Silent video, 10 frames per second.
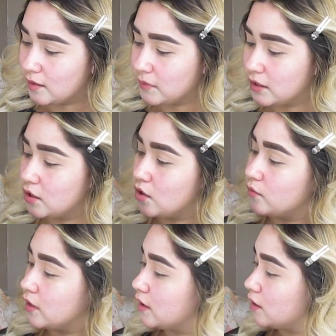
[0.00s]
I'm going to go
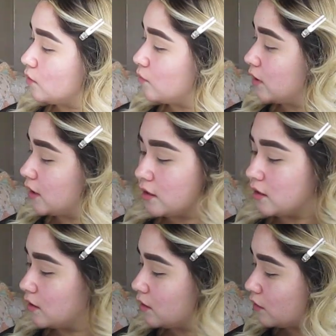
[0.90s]
in
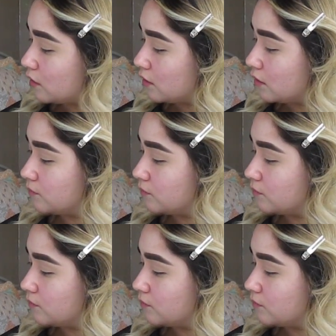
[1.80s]
with,